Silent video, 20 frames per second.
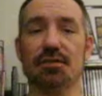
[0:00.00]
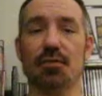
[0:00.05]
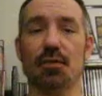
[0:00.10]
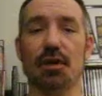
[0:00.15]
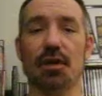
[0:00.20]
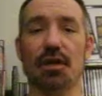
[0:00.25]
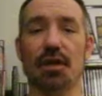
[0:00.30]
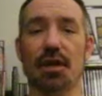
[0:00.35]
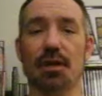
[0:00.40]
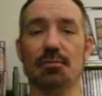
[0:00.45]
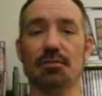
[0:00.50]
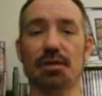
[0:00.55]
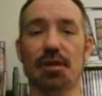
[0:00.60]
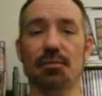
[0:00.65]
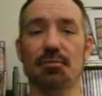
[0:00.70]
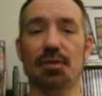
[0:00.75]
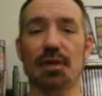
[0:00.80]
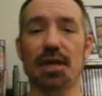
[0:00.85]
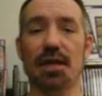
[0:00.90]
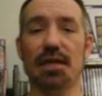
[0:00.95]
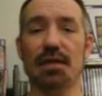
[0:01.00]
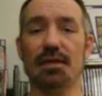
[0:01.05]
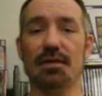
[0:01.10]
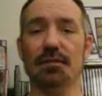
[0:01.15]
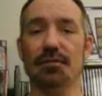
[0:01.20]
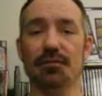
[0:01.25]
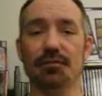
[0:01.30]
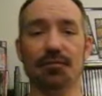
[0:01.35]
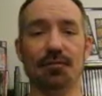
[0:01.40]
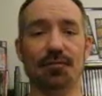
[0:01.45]
one of the games I played.
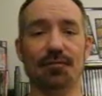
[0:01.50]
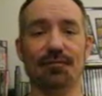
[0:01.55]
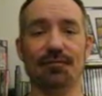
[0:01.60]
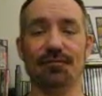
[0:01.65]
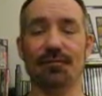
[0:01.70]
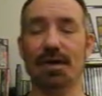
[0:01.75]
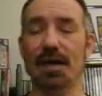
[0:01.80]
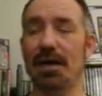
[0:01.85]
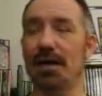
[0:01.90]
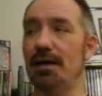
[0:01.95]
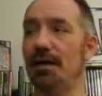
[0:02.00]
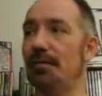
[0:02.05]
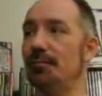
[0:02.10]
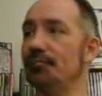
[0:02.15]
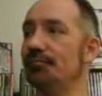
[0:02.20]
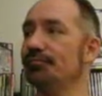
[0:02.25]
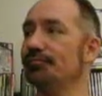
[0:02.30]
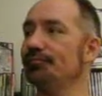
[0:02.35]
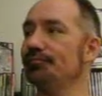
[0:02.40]
Call